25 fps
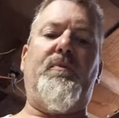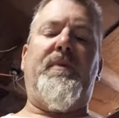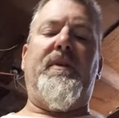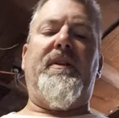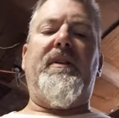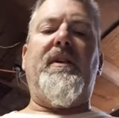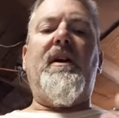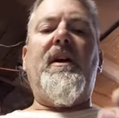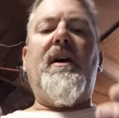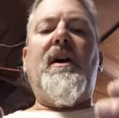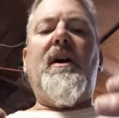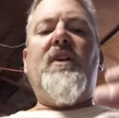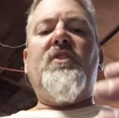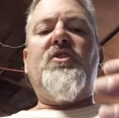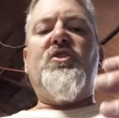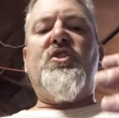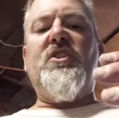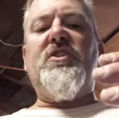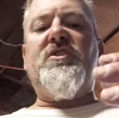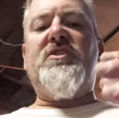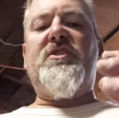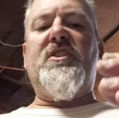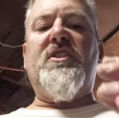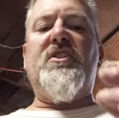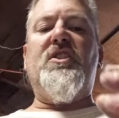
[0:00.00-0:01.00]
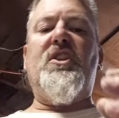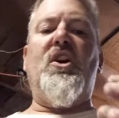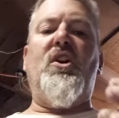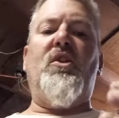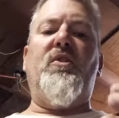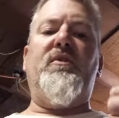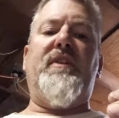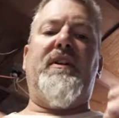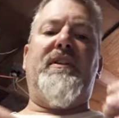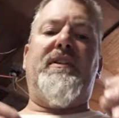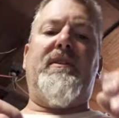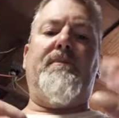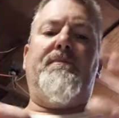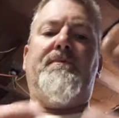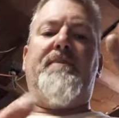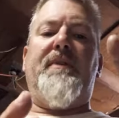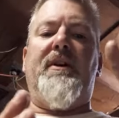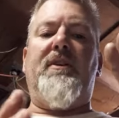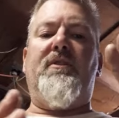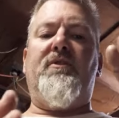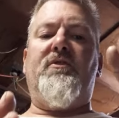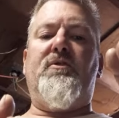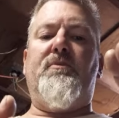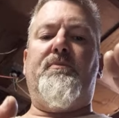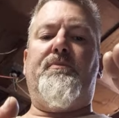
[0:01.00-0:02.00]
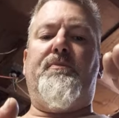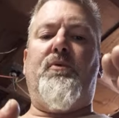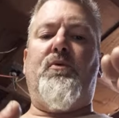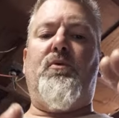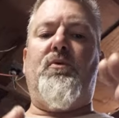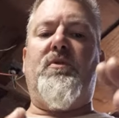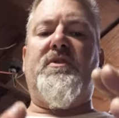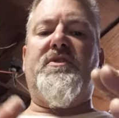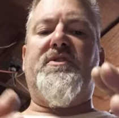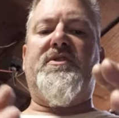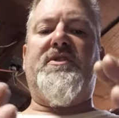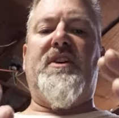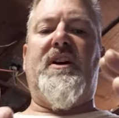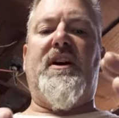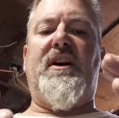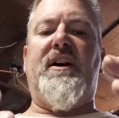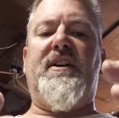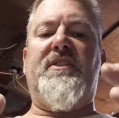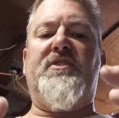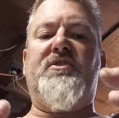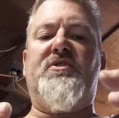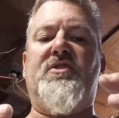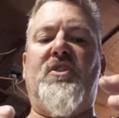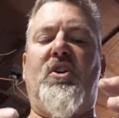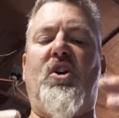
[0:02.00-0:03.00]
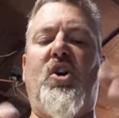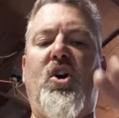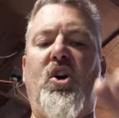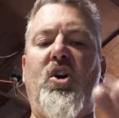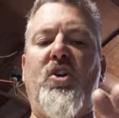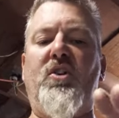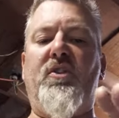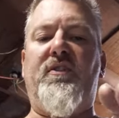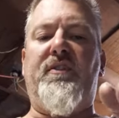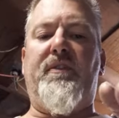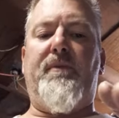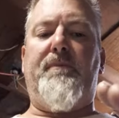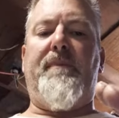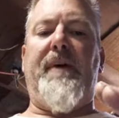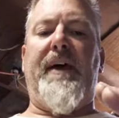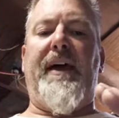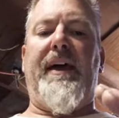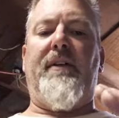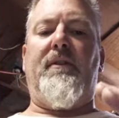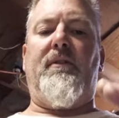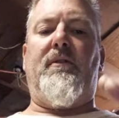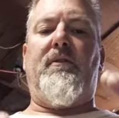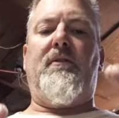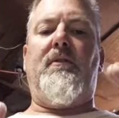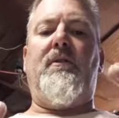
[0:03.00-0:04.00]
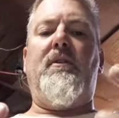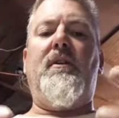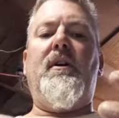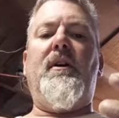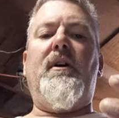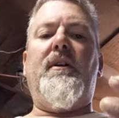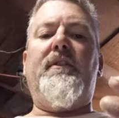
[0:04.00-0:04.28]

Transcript: But just to know that the bigger the bore size, the harder the pedal,